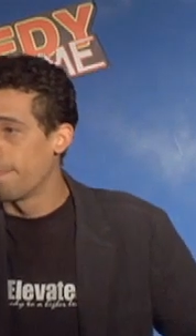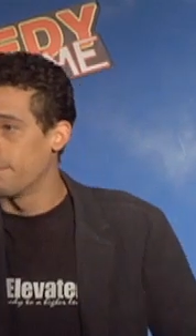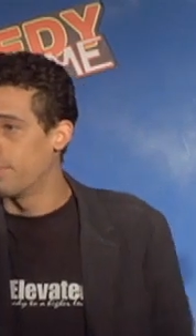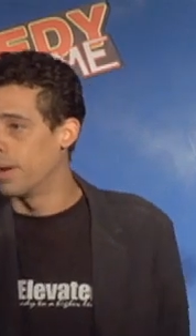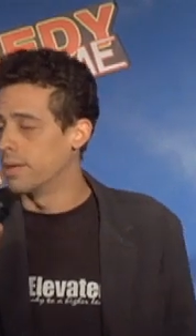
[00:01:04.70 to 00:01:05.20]

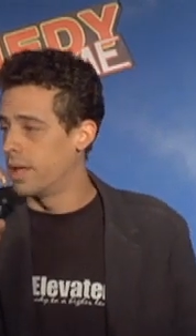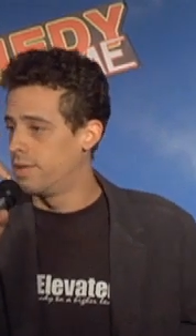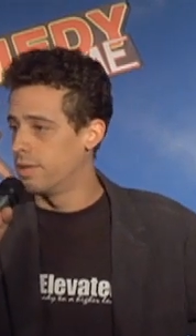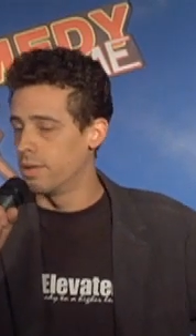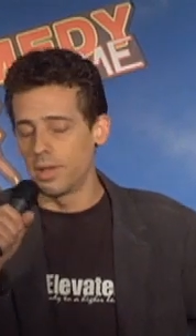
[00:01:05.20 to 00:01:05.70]
but it led
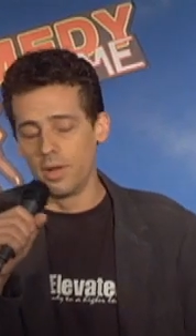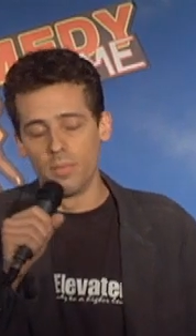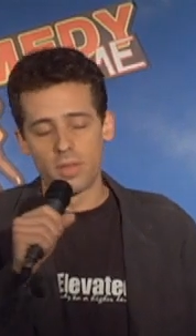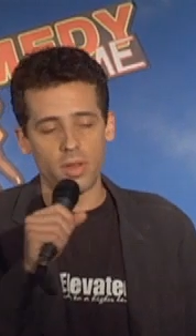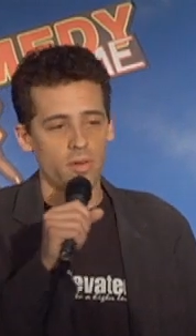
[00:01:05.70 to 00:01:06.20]
to,
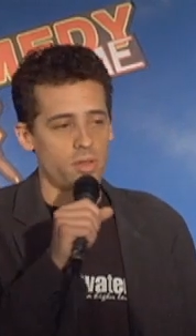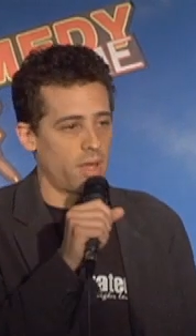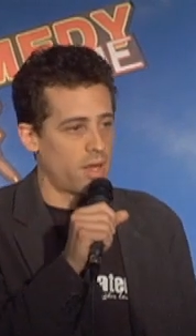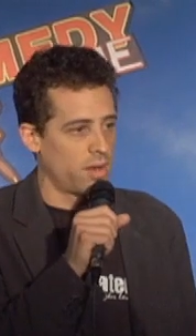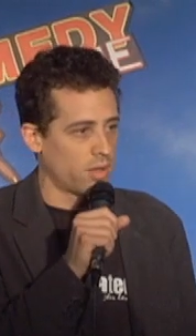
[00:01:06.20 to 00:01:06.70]

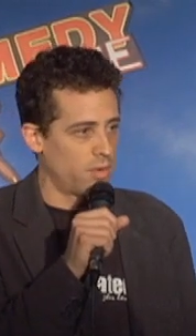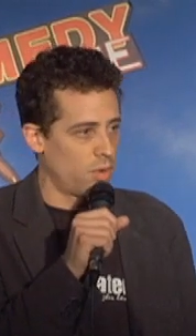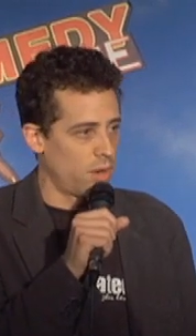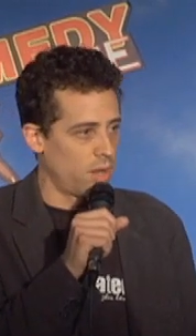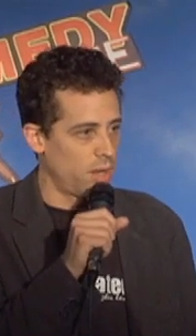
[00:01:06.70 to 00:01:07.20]
misunderstandings and
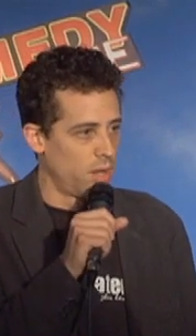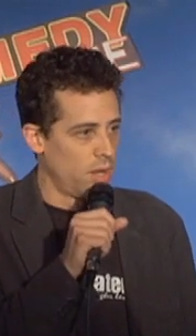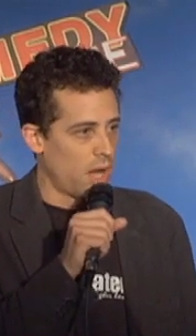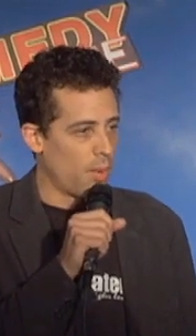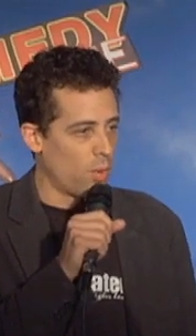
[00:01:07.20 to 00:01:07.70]
whatnot.
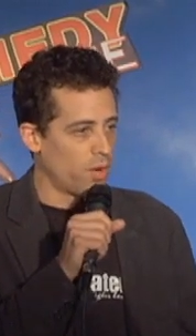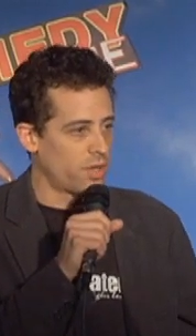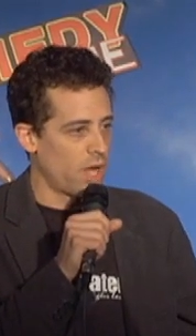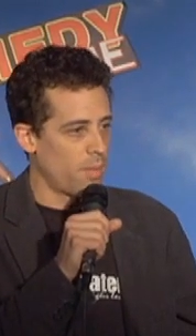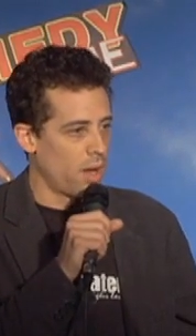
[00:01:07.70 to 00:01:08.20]
I remember one
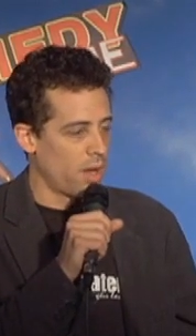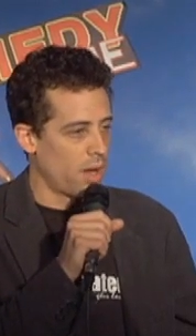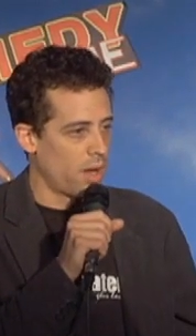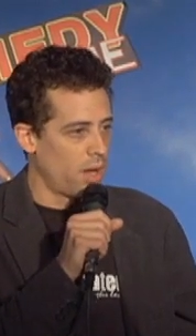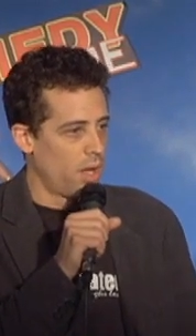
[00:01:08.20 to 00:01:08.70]
time
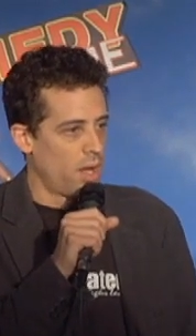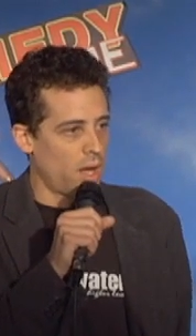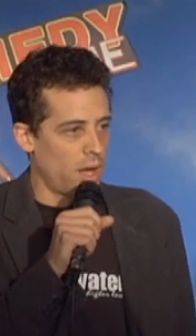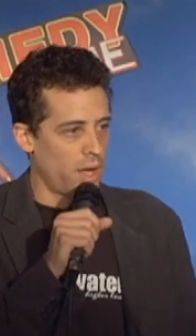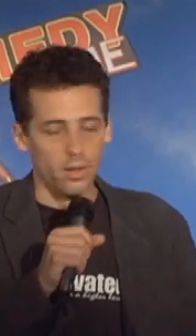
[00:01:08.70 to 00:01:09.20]

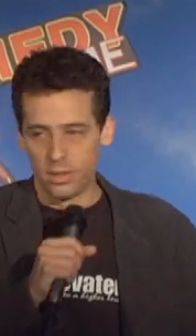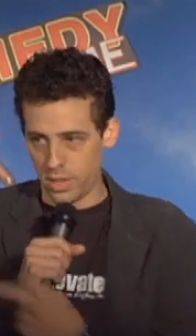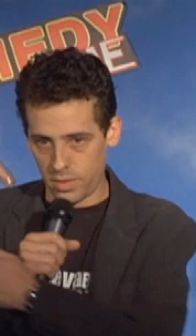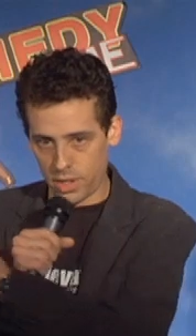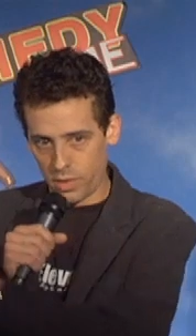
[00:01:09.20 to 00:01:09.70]

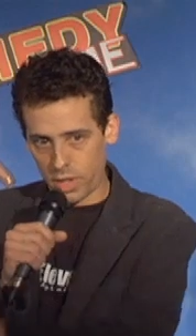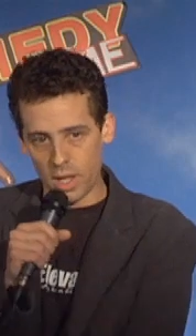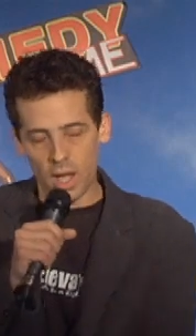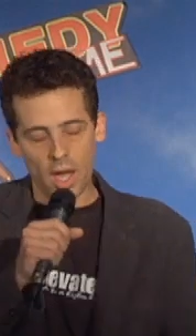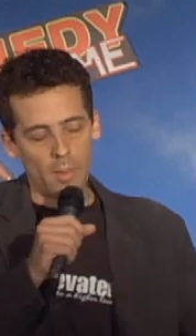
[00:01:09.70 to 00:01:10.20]
they drink.
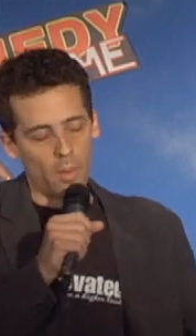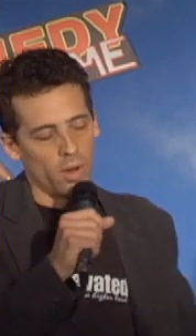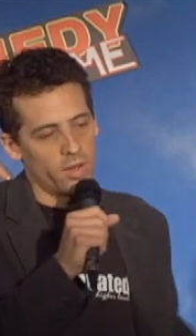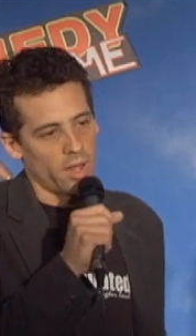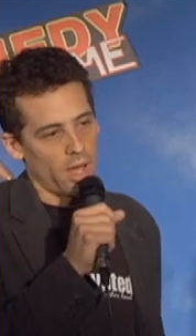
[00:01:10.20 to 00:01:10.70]
I remember
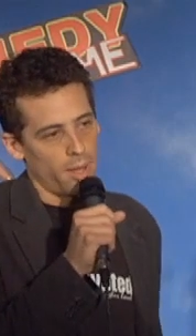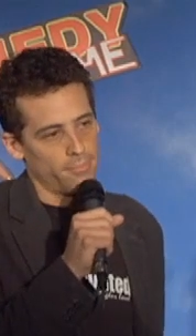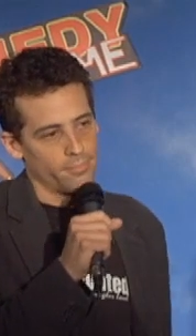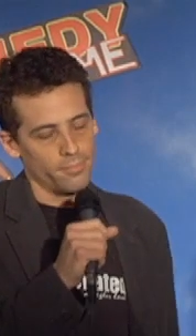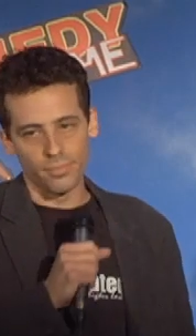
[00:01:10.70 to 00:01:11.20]
one time
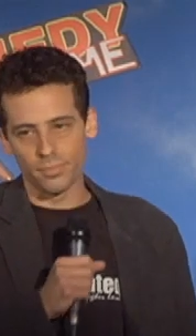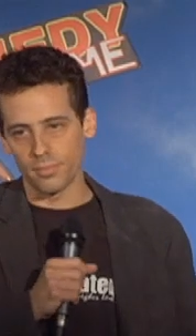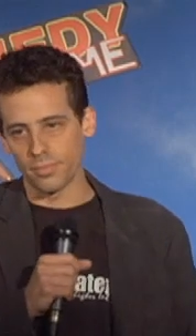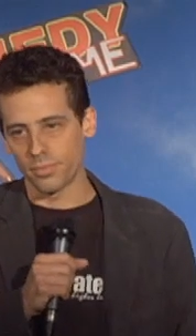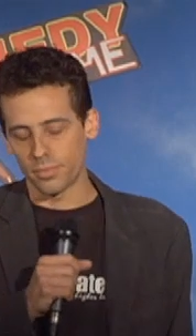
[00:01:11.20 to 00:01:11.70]

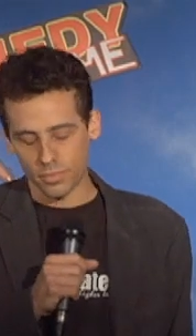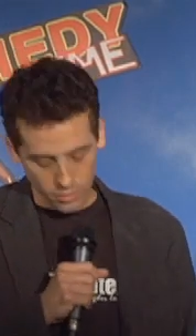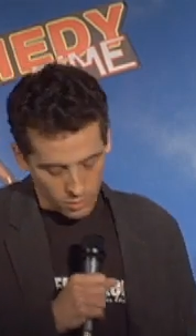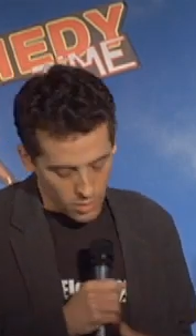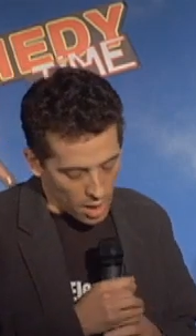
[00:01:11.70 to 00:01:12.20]

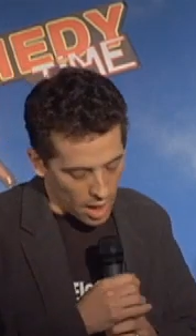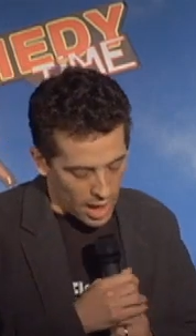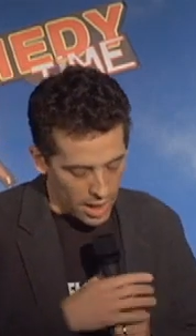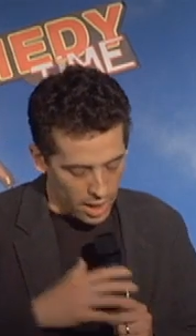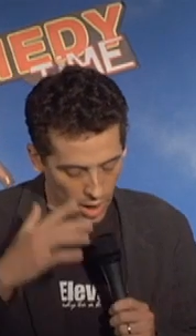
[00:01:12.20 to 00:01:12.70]

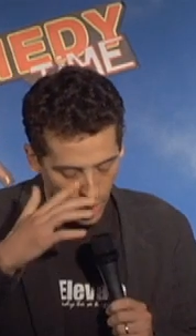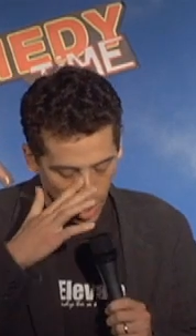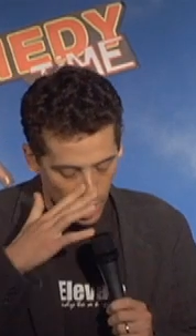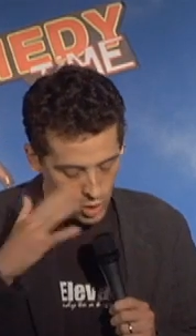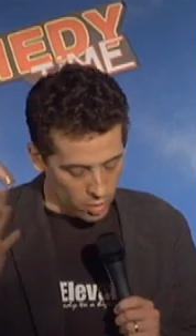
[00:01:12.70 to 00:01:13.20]

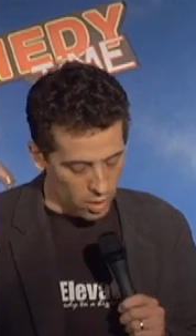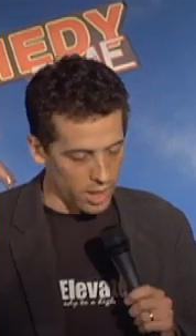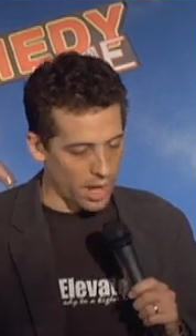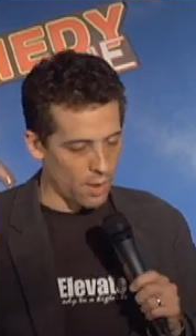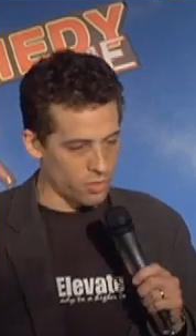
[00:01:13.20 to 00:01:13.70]

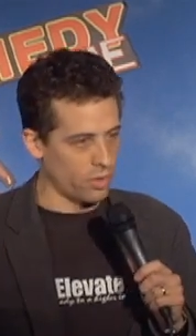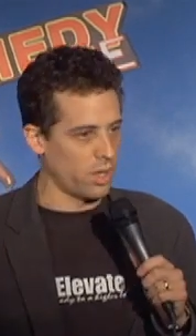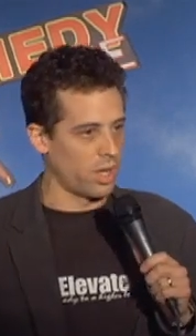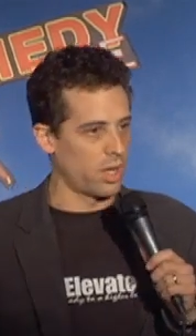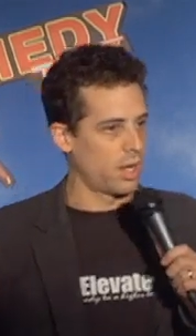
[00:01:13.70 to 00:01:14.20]
I was
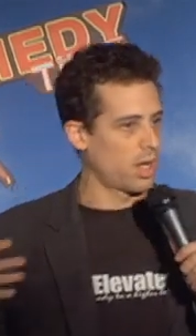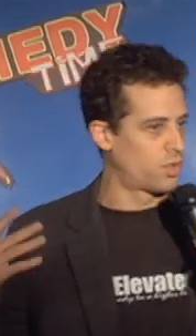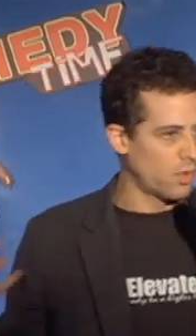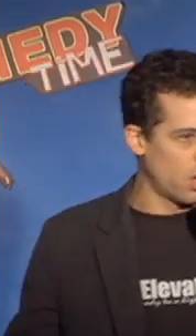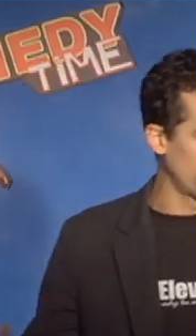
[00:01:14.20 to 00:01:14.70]
drinking and I got
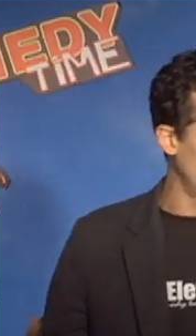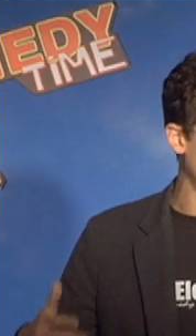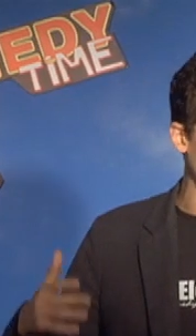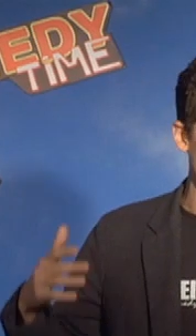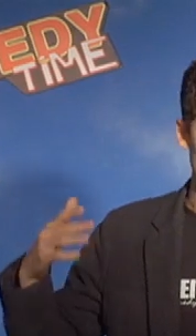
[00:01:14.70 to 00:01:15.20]
drunk, and the
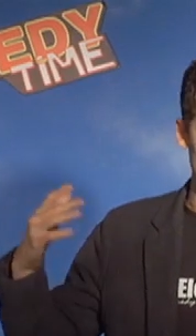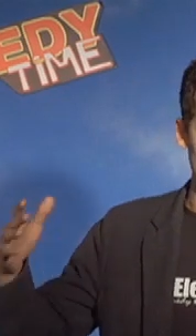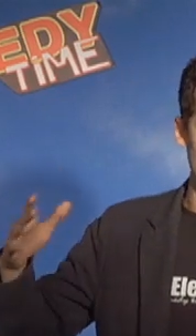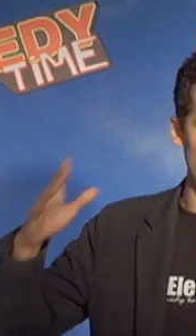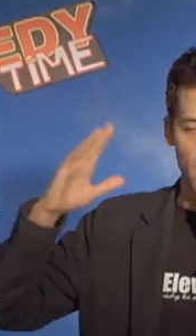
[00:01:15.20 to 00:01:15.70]
next morning I
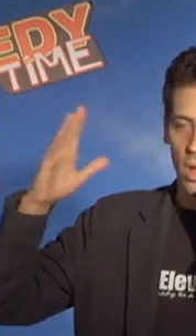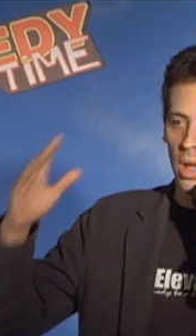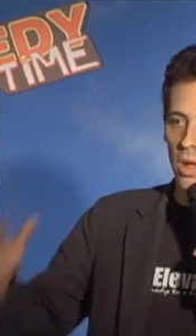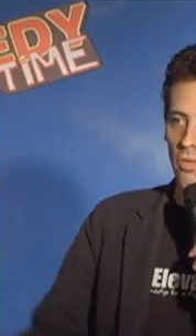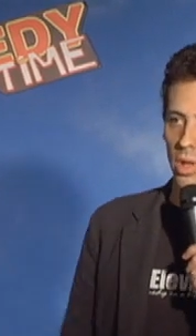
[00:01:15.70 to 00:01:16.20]
woke up, I
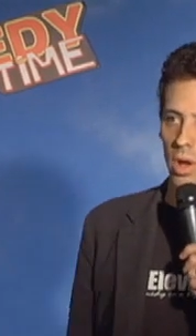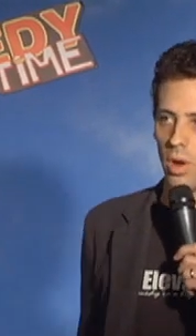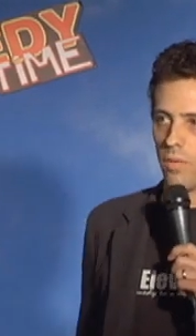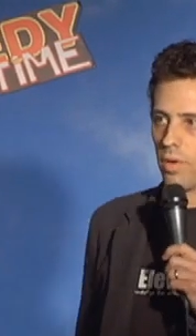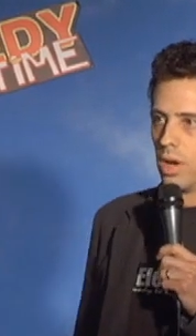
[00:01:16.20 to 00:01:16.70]
was really
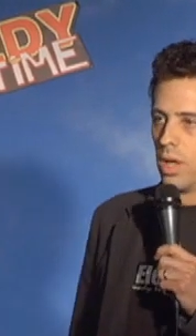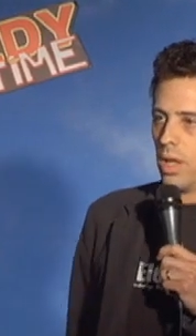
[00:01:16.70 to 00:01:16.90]
hungover.